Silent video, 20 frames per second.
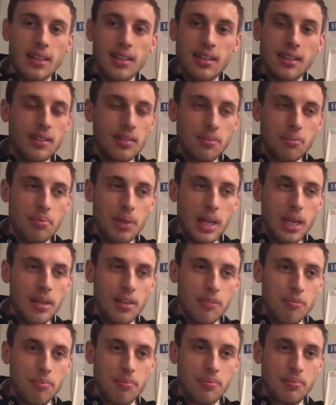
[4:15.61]
And
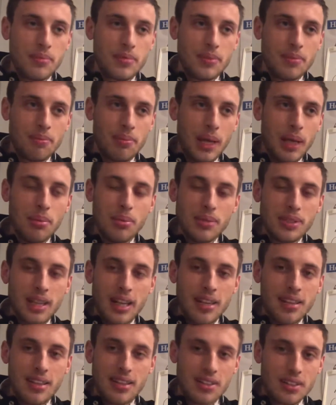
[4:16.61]
if people say
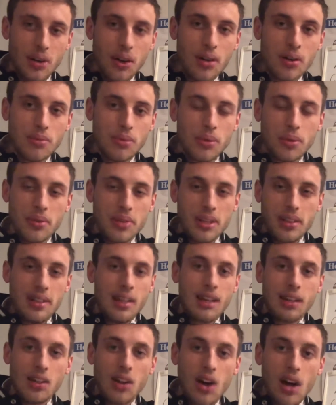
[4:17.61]
there's not, well, then
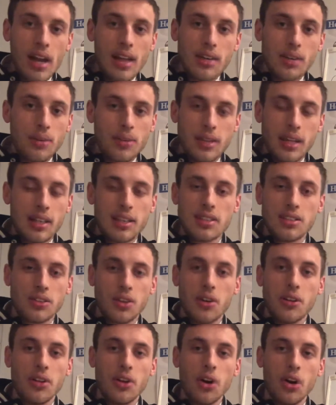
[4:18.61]
they're lying, or they just
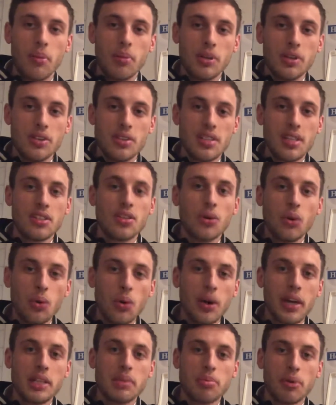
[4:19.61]
don't know, because there's
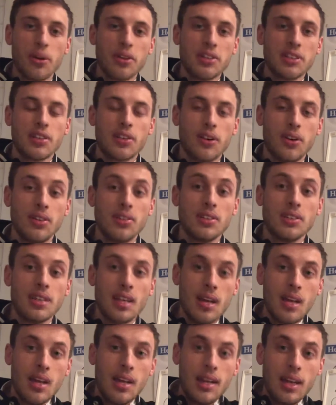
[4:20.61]
always pros and cons.
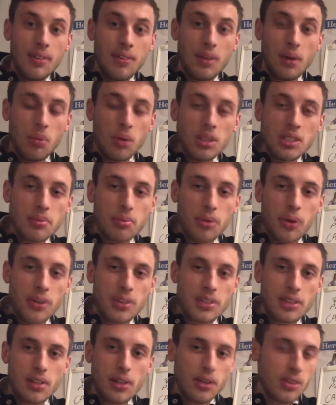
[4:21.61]
If there wasn't pros
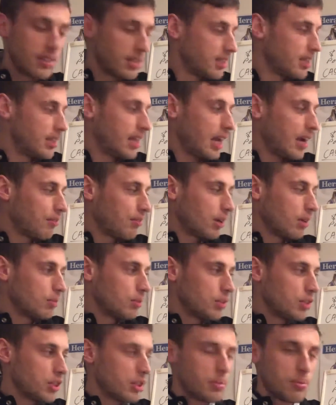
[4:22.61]
and cons, then everyone
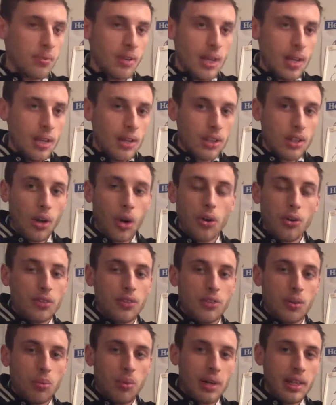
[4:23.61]
would just go
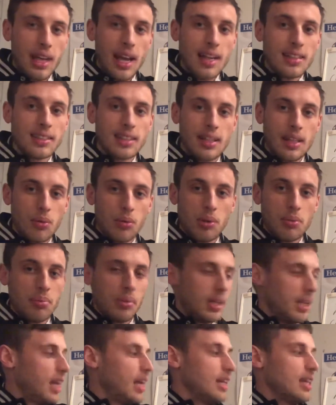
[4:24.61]
to one asset. There wouldn't
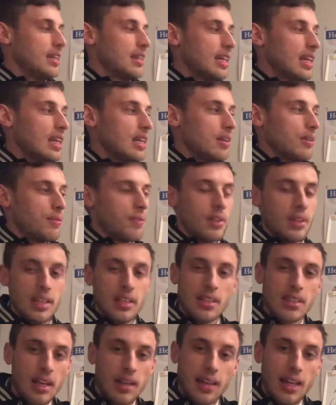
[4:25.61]
be any need for
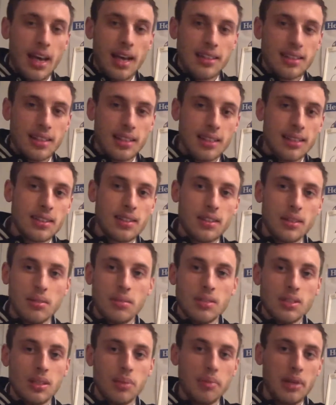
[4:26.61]
these other assets
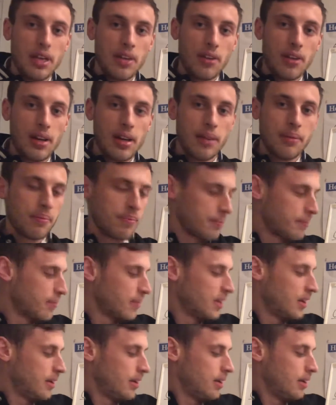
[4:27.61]
to be around.
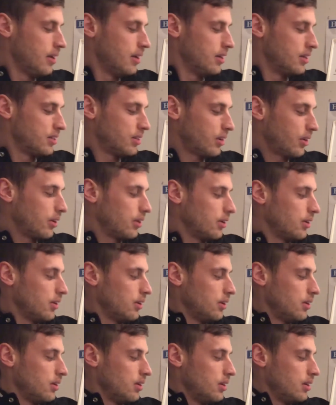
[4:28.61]
So
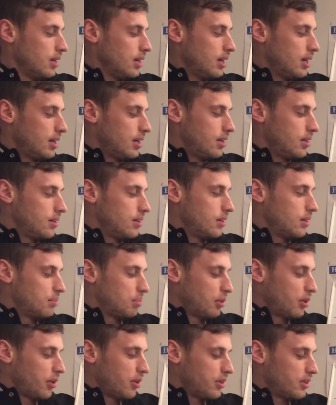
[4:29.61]

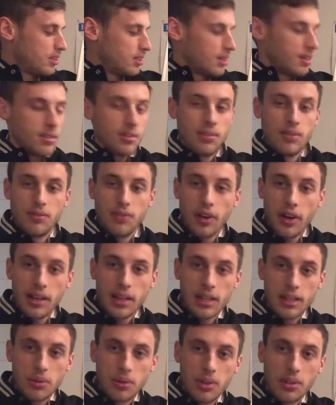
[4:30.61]
pros, very
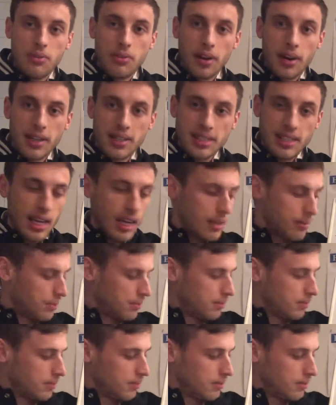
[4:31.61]
liquid, very safe.